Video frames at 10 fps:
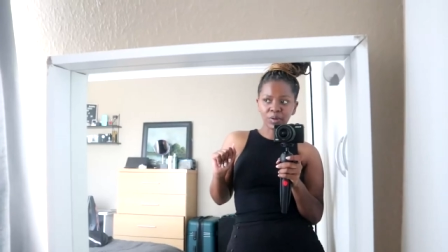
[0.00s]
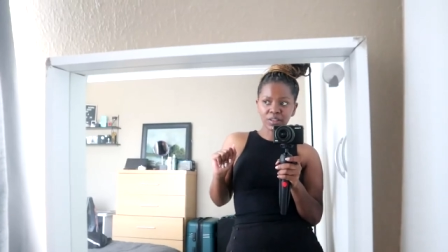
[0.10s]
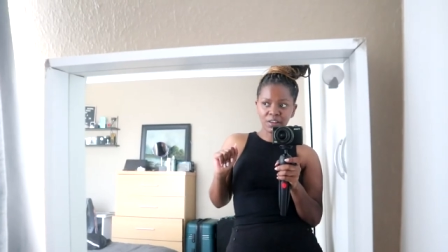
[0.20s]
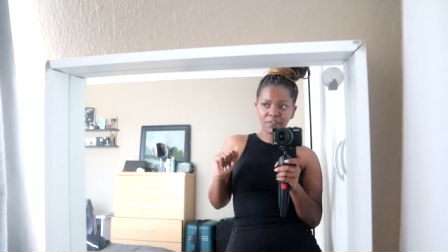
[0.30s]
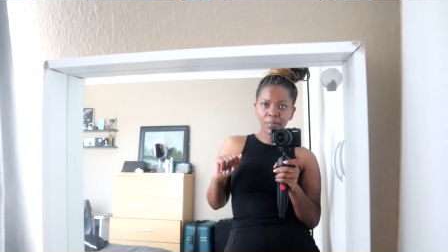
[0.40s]

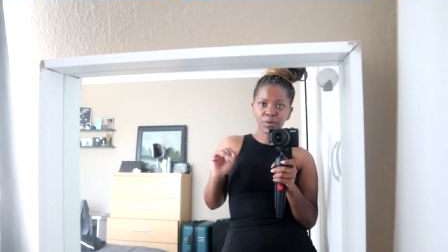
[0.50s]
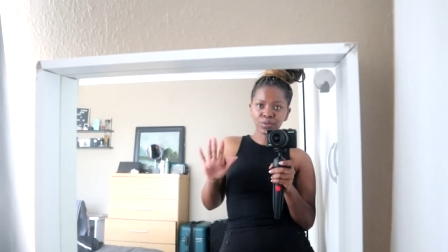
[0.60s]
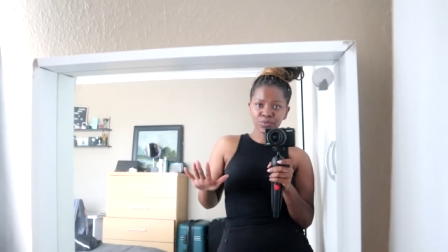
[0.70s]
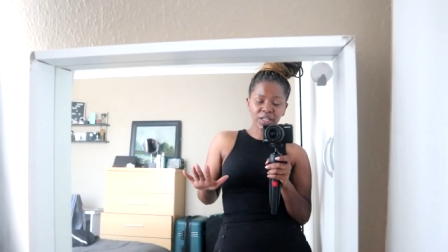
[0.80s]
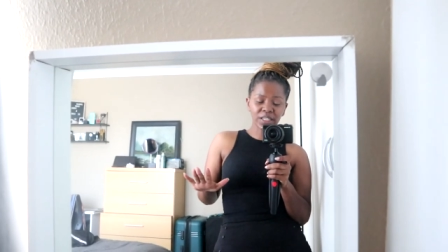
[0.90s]
because that fabric
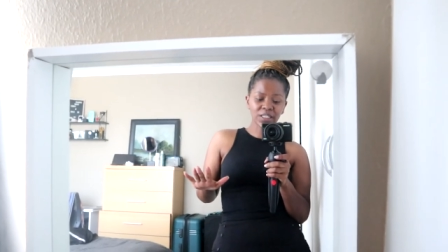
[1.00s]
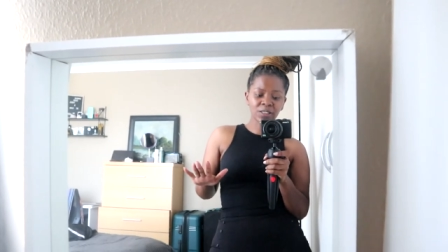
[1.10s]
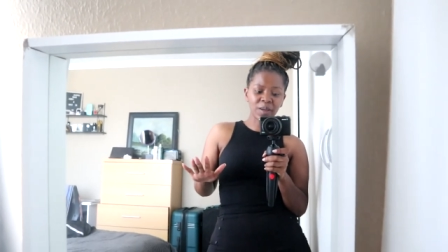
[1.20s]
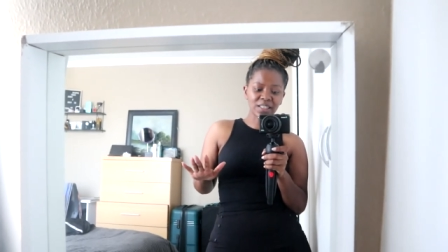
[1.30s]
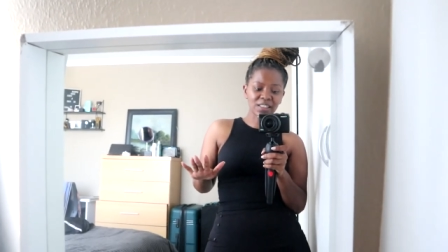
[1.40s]
was really
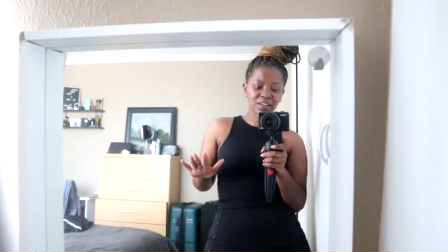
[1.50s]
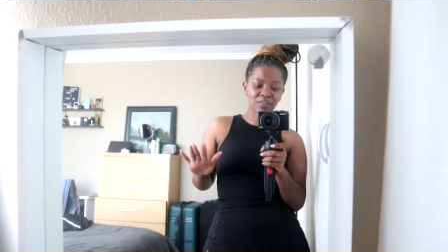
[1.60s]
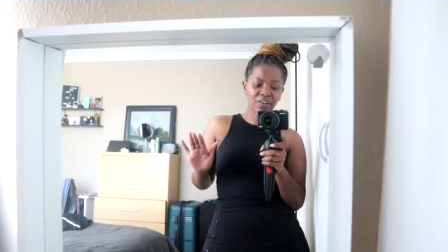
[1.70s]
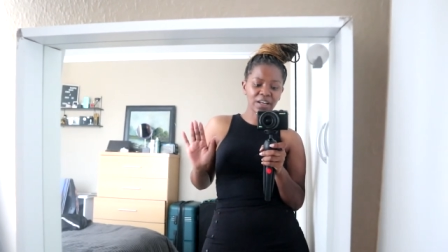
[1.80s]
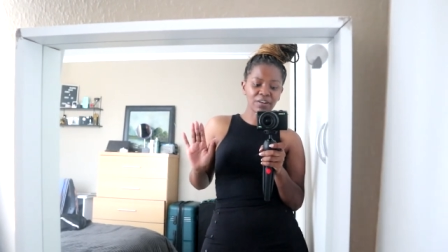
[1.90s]

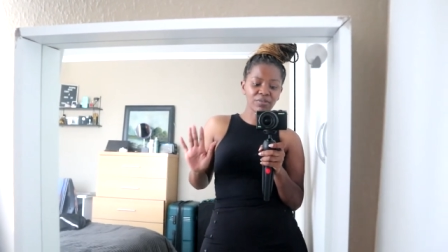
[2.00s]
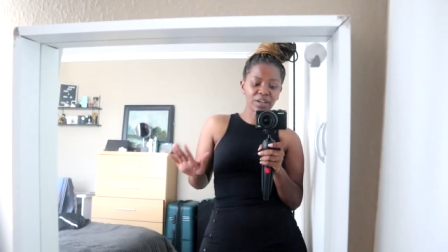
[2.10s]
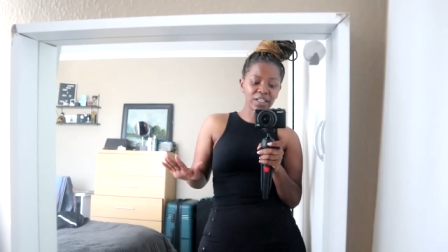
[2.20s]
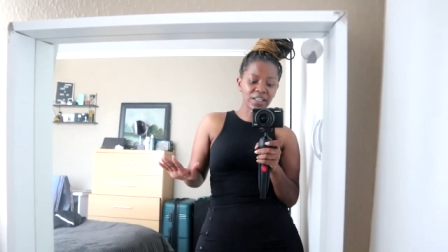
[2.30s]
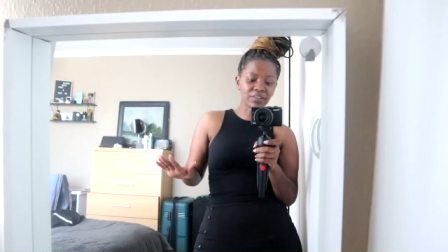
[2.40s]
expensive and I
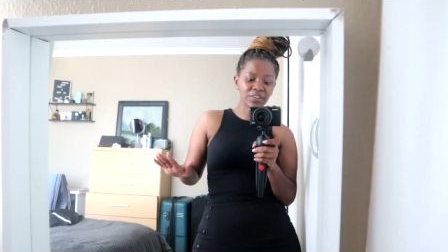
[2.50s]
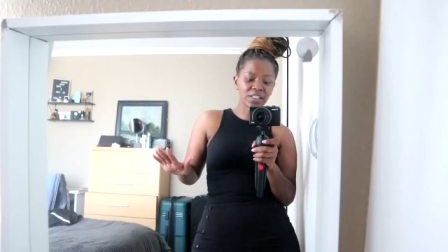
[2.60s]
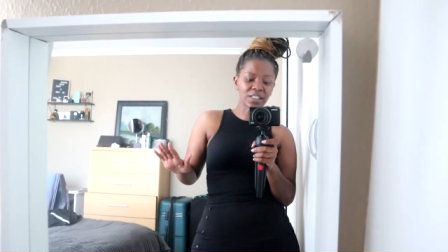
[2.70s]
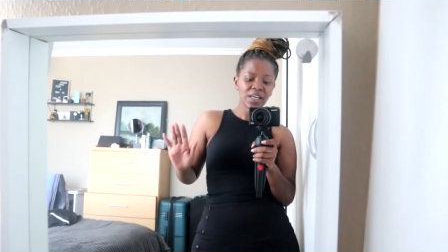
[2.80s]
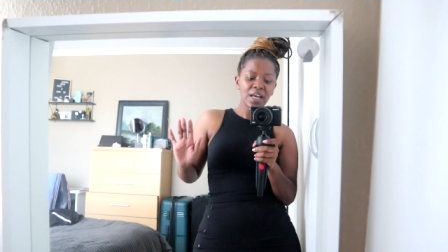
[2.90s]
really love
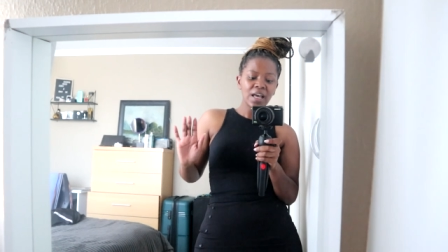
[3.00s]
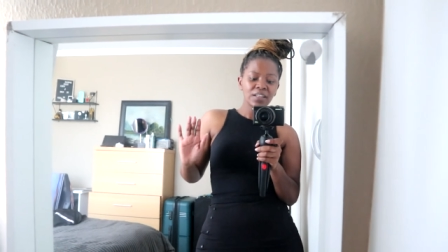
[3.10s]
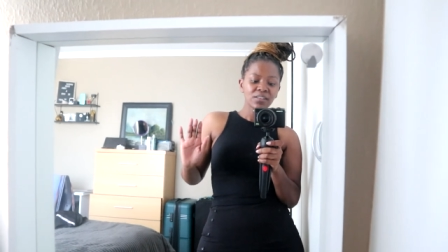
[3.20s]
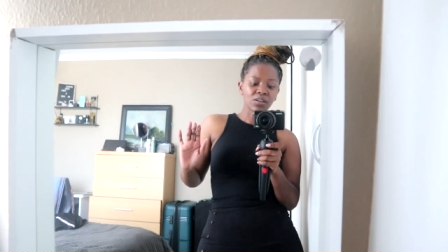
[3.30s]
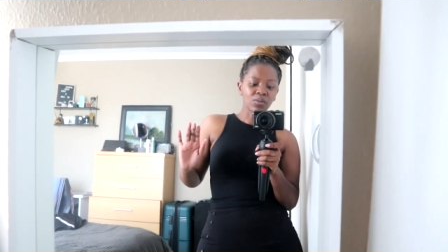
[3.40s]
it,
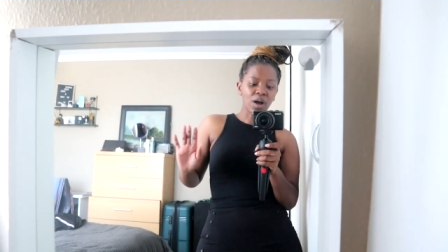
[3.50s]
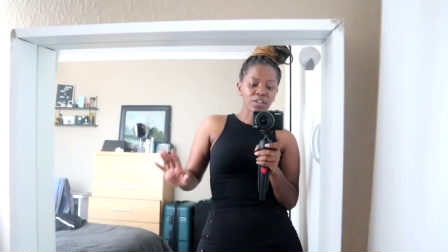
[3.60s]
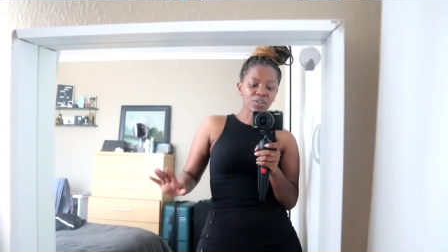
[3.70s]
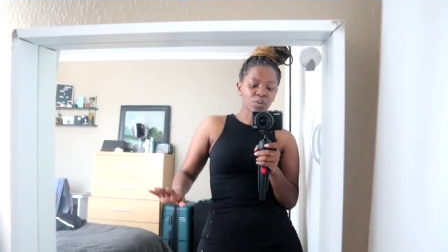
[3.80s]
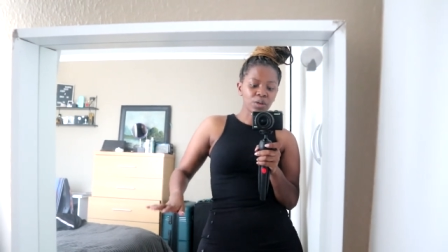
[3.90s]
so
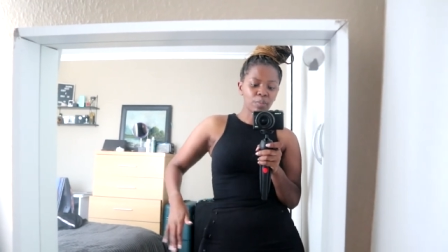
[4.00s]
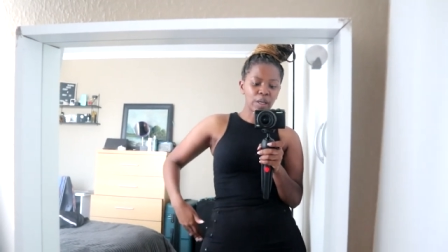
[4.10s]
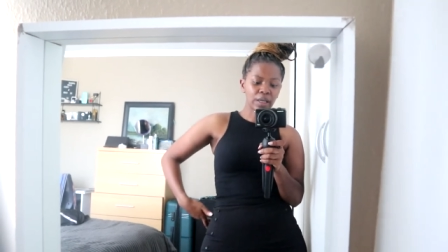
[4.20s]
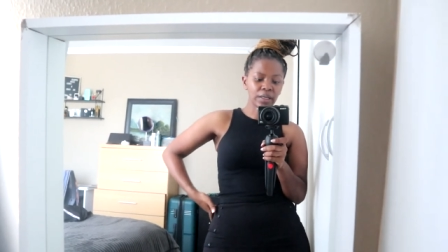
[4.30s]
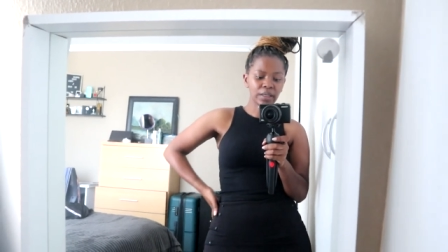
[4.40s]
I just want to
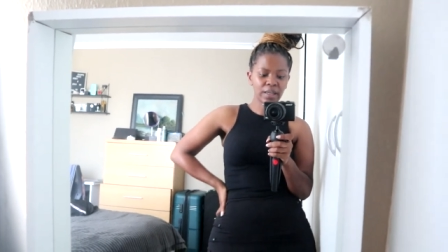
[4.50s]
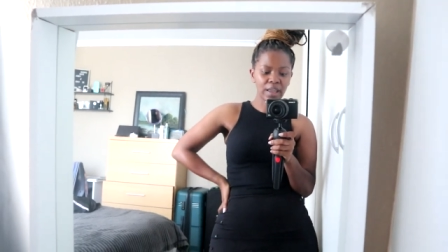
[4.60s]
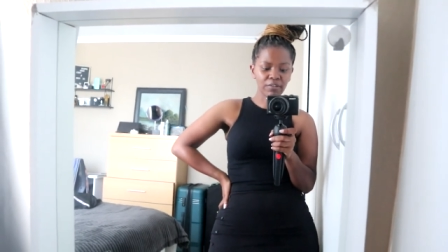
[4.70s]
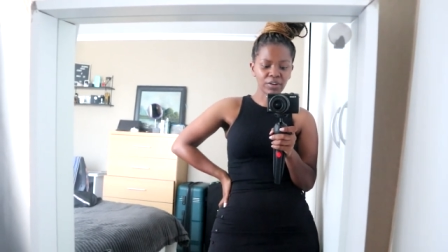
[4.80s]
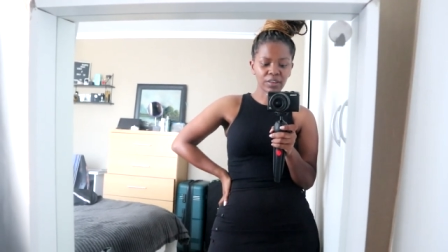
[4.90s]
pick
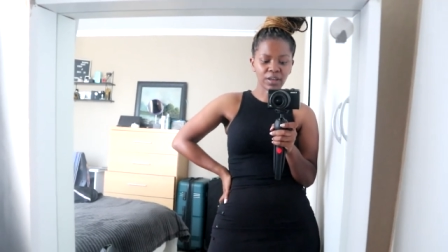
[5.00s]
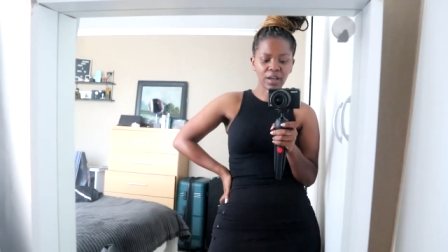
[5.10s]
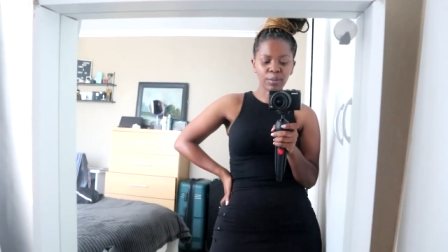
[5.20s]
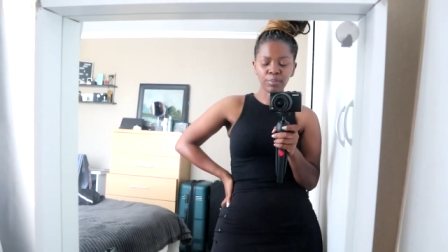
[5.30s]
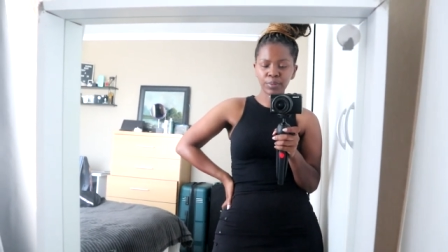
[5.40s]
everything
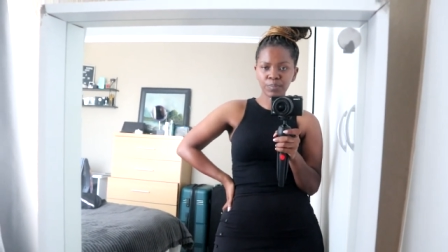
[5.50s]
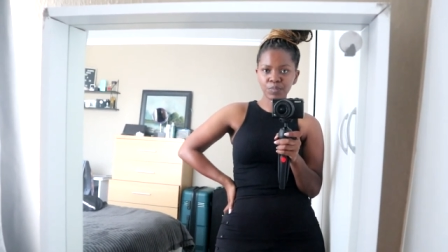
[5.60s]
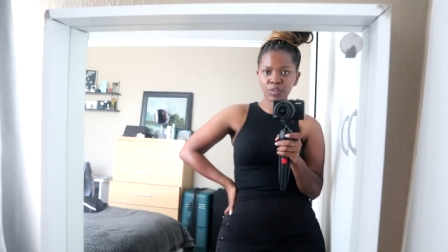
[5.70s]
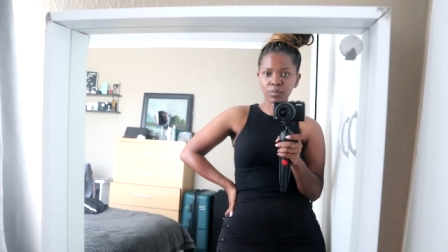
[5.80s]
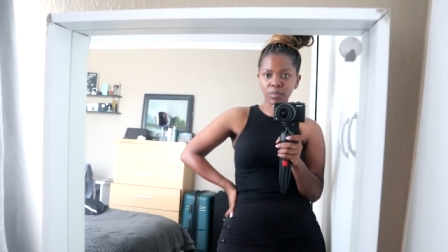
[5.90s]
up
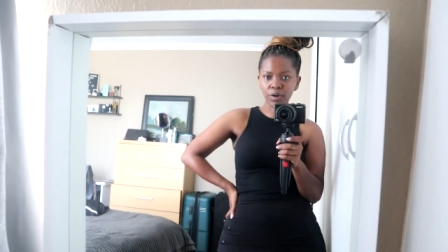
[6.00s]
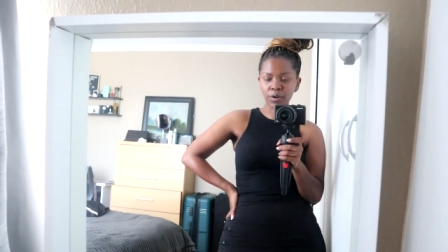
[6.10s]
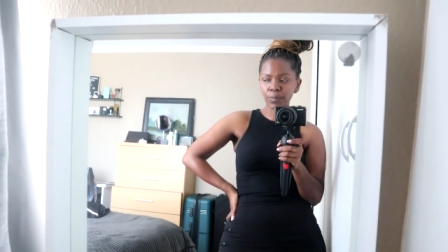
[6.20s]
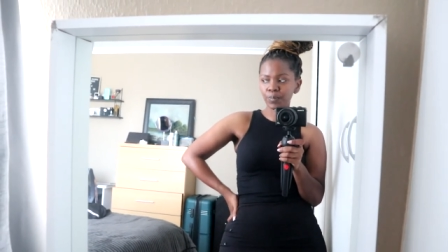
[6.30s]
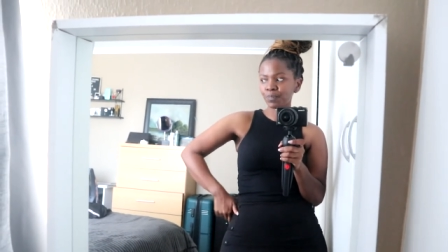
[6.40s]
tomorrow.